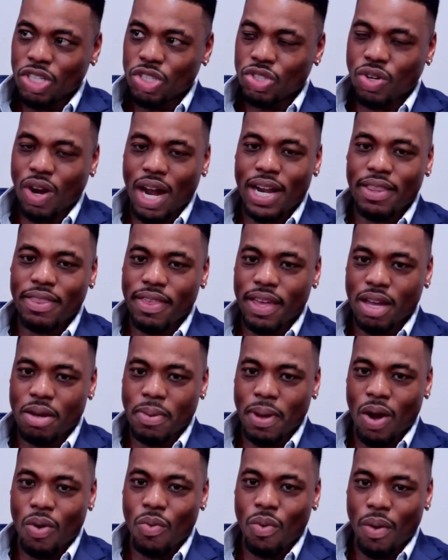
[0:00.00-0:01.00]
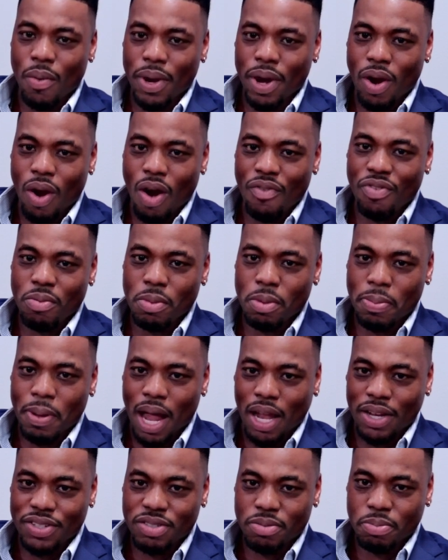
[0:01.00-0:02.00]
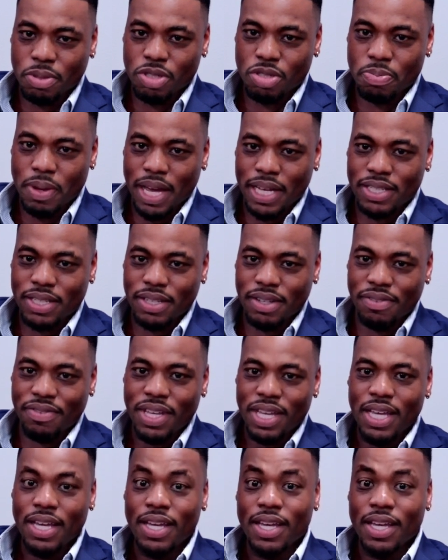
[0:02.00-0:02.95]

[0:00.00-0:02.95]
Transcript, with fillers: trying to think about where we are from a policy perspective,